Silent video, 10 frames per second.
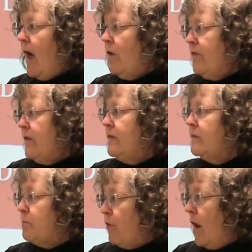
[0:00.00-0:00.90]
how's
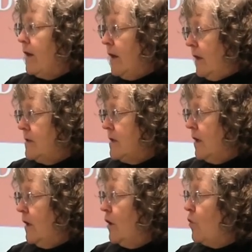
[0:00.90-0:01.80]
this product
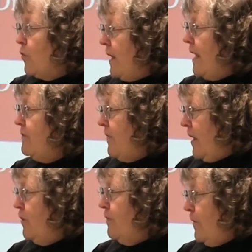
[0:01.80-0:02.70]
going to create
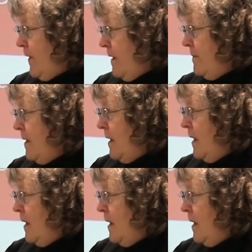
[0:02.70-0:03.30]
value for them.